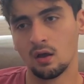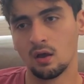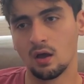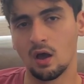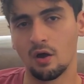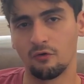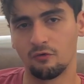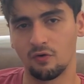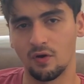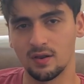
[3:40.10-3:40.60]

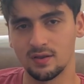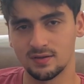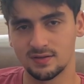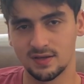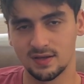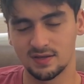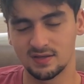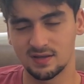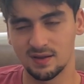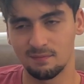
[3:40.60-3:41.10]
a friend
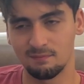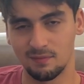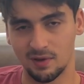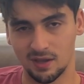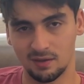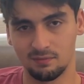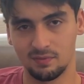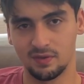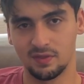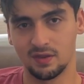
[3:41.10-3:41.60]
system
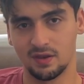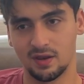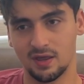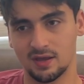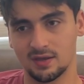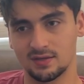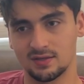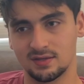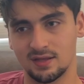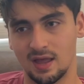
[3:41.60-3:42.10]
might be the
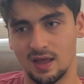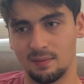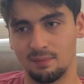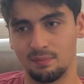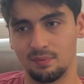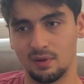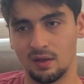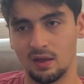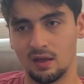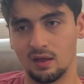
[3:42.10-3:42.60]
next
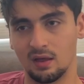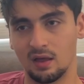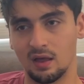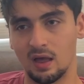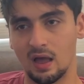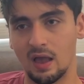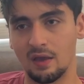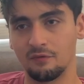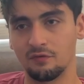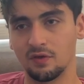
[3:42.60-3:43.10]
step.
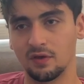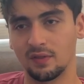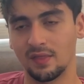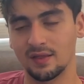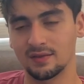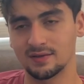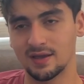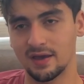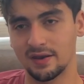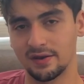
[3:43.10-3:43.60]
I feel like
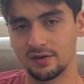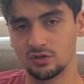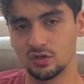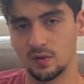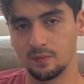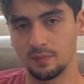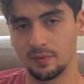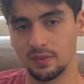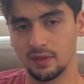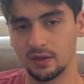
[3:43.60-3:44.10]
that's kind of
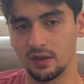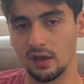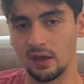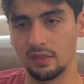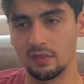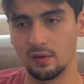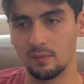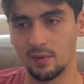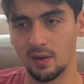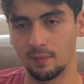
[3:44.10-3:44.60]
jumping the gun.
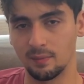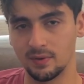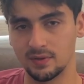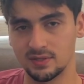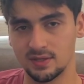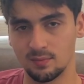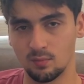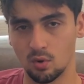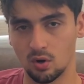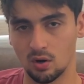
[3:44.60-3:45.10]
There might be
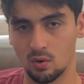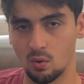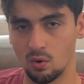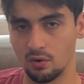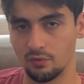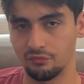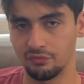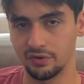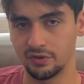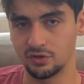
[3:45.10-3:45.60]
some more core
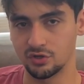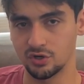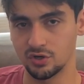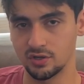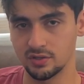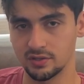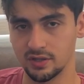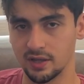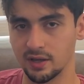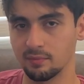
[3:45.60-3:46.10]

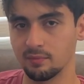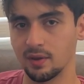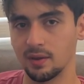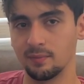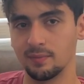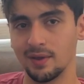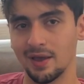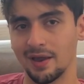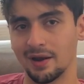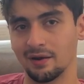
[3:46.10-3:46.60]
features, like
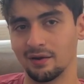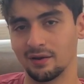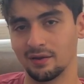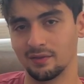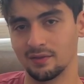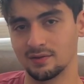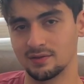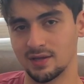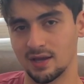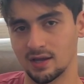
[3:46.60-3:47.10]
maybe
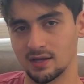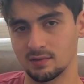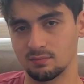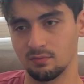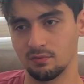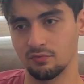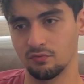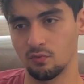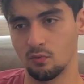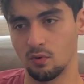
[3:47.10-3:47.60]
editing the text
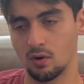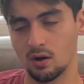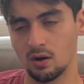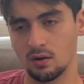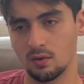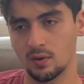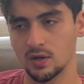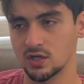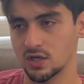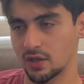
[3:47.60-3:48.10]
before,
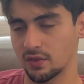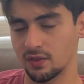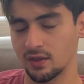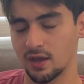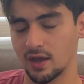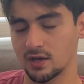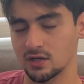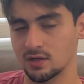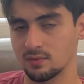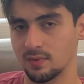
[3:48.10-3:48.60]
which I think
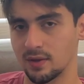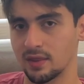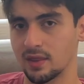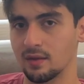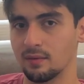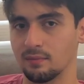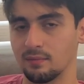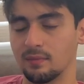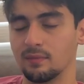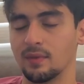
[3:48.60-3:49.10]
actually
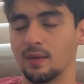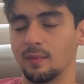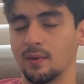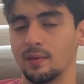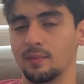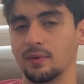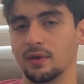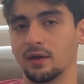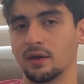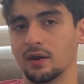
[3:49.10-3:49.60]
that might
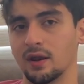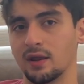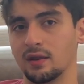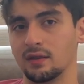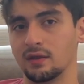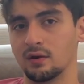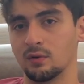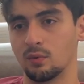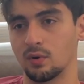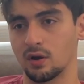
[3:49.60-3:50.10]
be a good
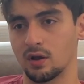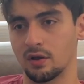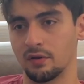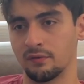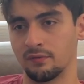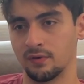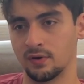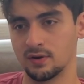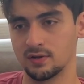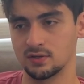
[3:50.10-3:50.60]
idea to work on
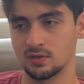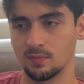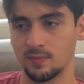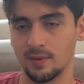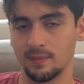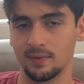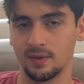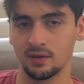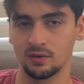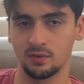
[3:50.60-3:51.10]
first. So
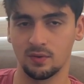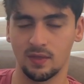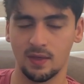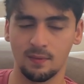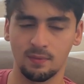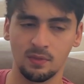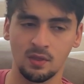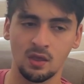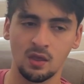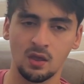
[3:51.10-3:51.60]
maybe I'll do
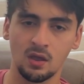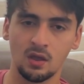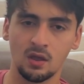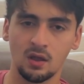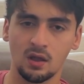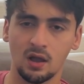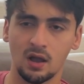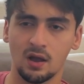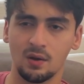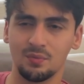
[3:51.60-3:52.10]
that.
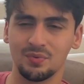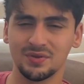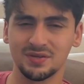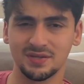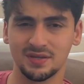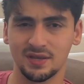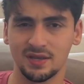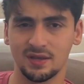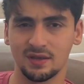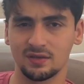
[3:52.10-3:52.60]
We'll
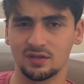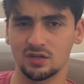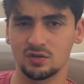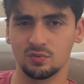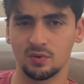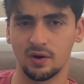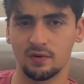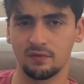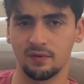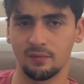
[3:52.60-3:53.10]
see. It's just
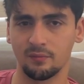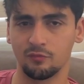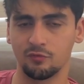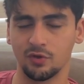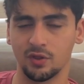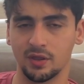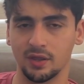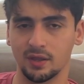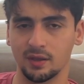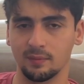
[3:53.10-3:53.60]
whatever I'm
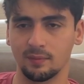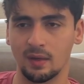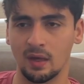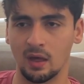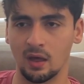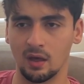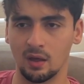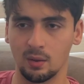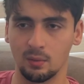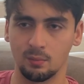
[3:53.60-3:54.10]
feeling
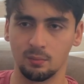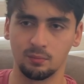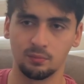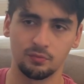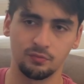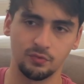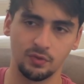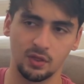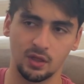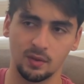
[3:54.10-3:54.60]

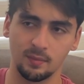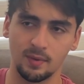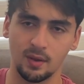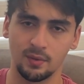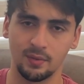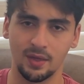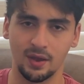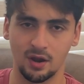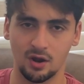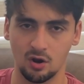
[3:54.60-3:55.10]
about
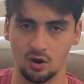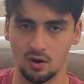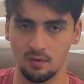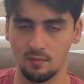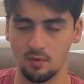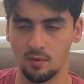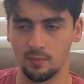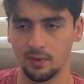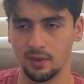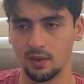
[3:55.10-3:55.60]
in that current
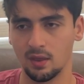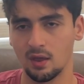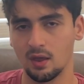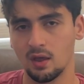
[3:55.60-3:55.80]
moment.